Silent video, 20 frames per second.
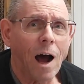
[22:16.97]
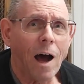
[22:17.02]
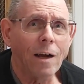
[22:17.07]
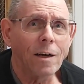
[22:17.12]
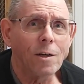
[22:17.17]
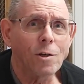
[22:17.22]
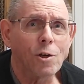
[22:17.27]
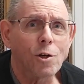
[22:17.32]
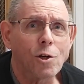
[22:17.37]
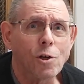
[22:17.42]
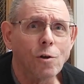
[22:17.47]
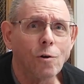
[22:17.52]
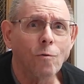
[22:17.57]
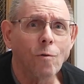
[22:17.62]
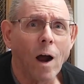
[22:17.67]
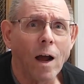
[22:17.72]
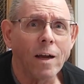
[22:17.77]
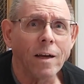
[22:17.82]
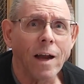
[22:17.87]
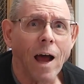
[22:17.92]
Cottage 2
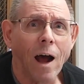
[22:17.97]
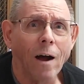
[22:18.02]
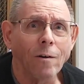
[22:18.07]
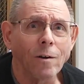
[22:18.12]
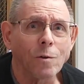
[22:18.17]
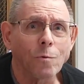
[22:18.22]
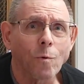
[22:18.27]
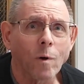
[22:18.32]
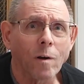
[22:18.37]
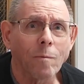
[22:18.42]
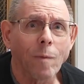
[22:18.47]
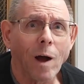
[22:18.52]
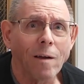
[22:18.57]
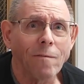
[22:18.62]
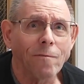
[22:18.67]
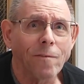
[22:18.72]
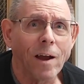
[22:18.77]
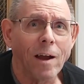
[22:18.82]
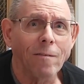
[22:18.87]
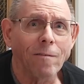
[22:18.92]
right now is one of
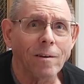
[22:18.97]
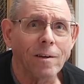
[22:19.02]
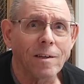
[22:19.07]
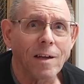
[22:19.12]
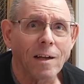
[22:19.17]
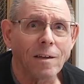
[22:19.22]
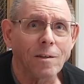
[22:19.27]
my favorites.